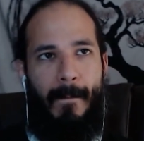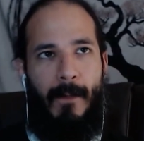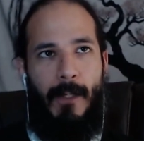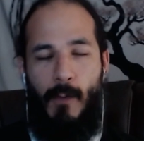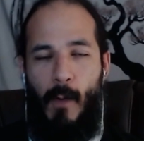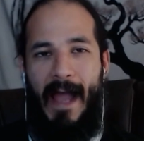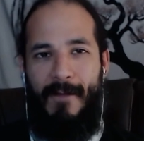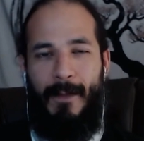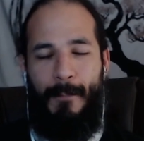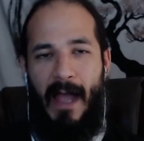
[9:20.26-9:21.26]
you have
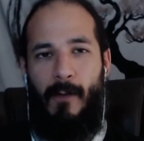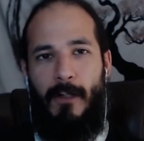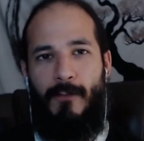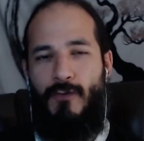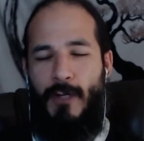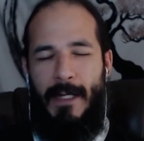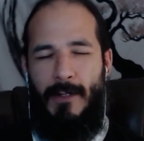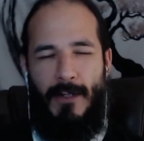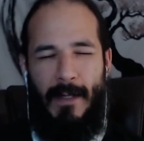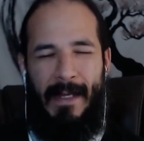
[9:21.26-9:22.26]
the power to
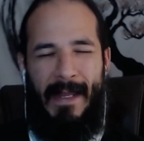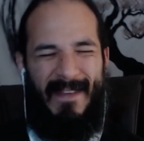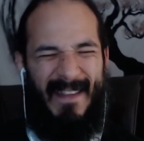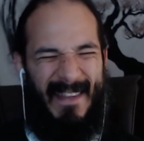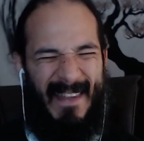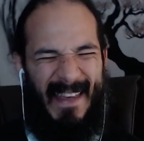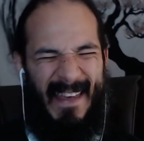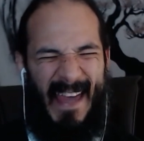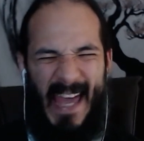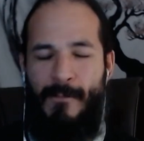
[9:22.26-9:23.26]
change, in essence,
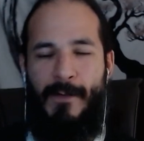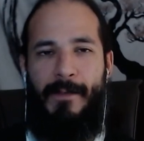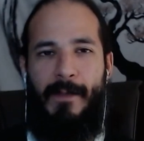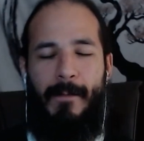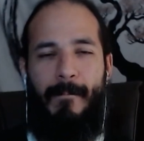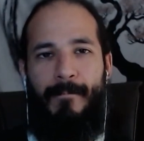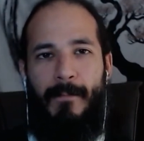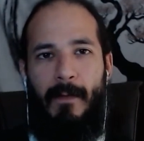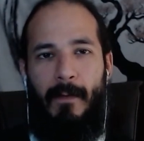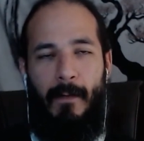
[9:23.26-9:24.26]
everything.
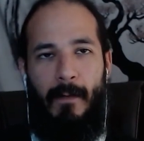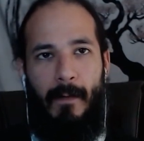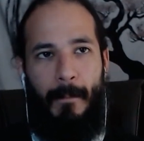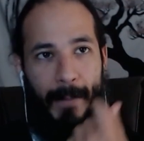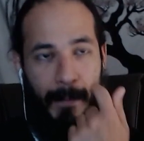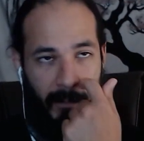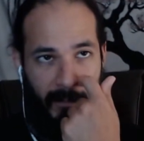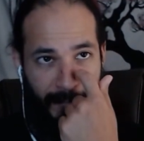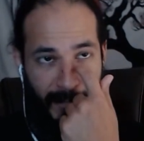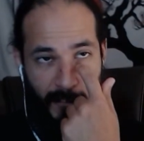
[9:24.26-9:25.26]
People
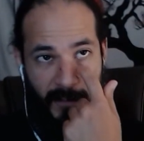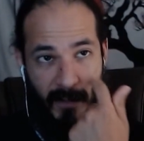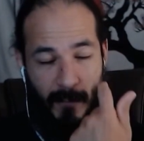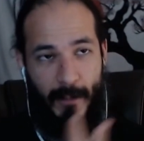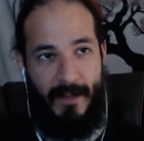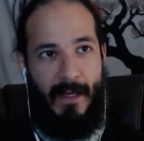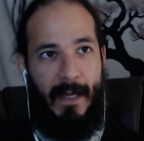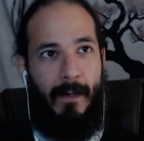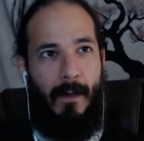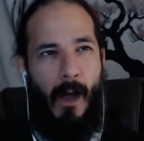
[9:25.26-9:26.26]
confuse this with
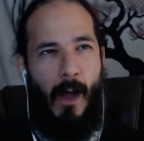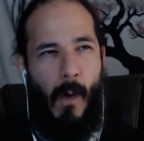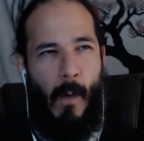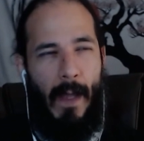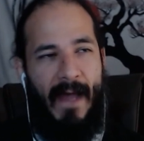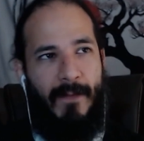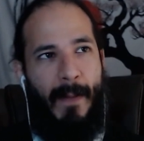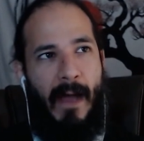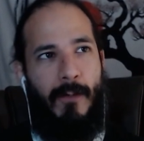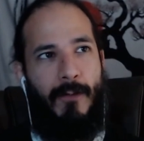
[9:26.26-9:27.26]
saying, oh, I have the
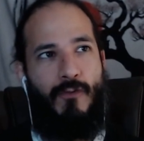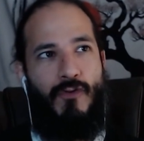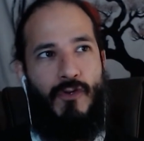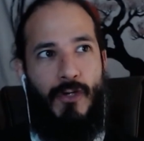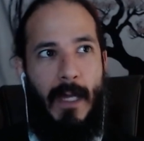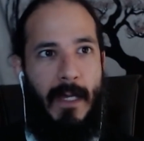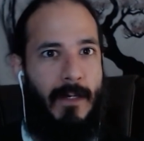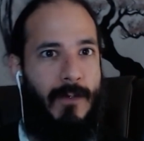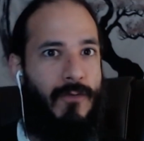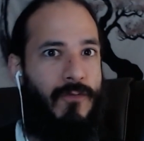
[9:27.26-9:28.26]
power to
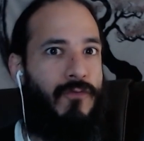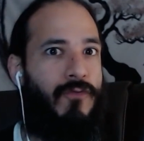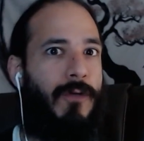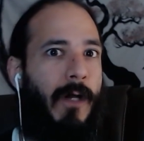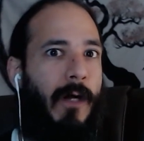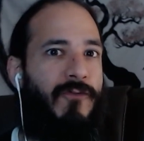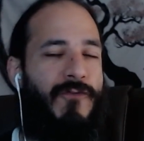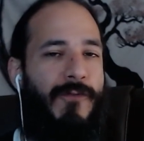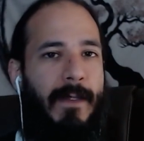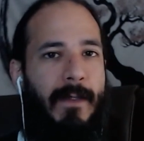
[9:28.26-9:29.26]
change
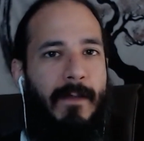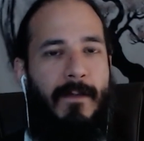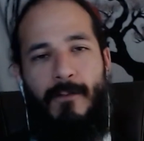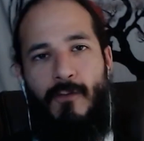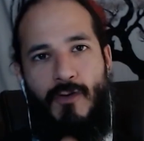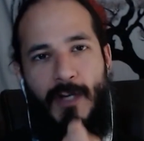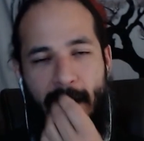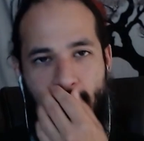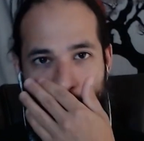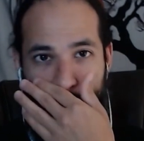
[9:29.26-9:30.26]
countries and to
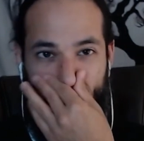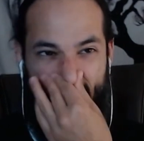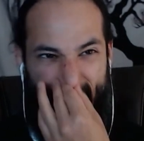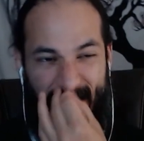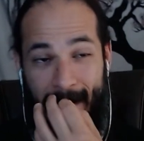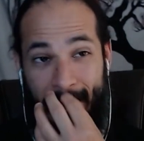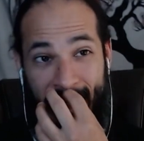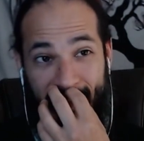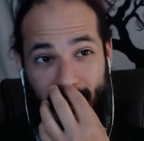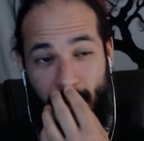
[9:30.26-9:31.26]
change the planet.
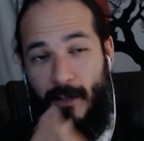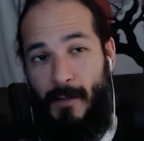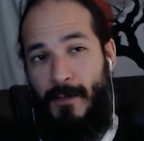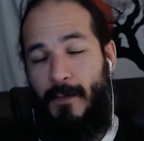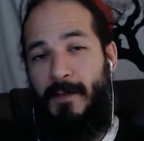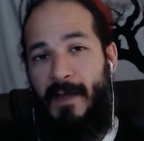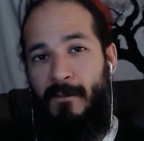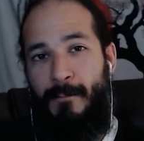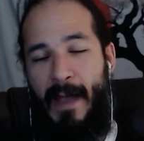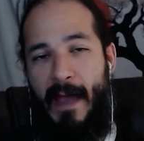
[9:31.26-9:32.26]
That's the service to
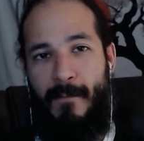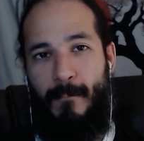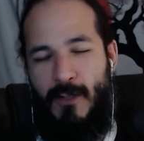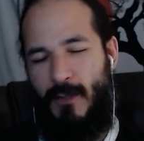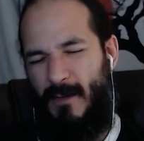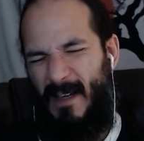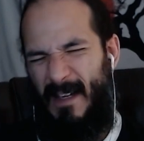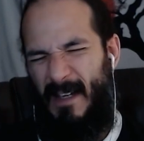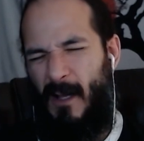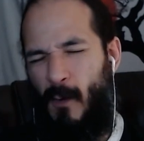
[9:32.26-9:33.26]
self path, which is
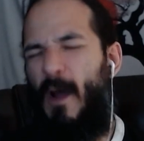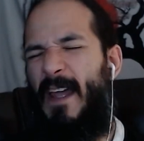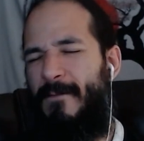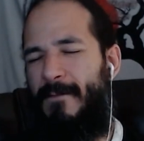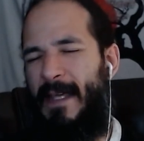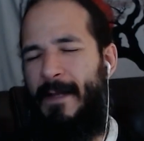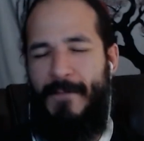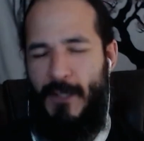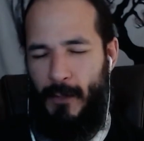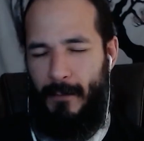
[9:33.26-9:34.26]
quite
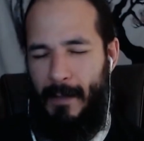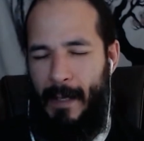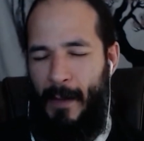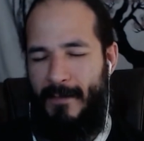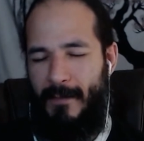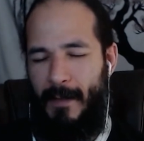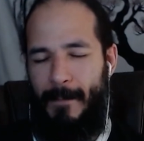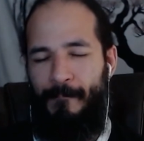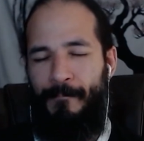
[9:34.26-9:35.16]
inefficient, I might say,